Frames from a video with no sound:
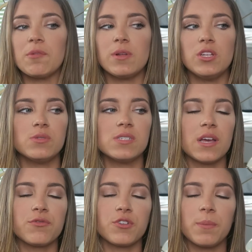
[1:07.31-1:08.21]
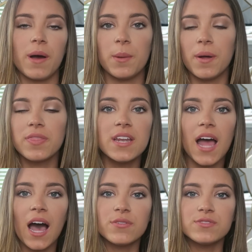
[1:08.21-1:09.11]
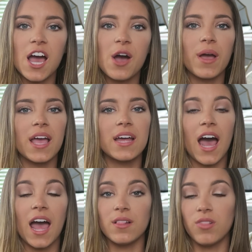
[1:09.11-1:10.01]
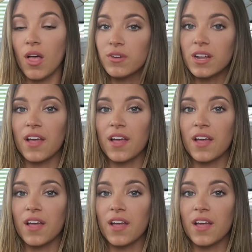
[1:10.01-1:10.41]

I've been using it for about a month and a half now and I love it.